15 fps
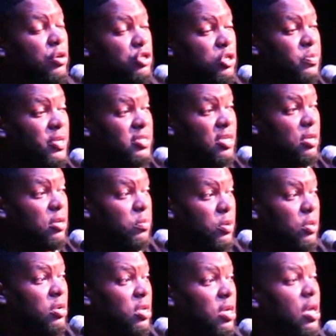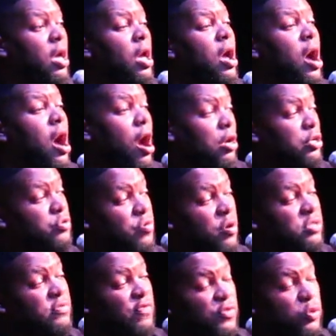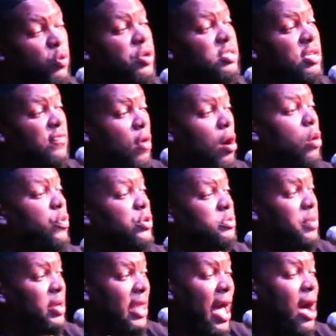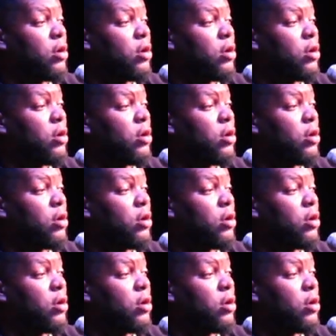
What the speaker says: LGBT community, our drugs of choice have always been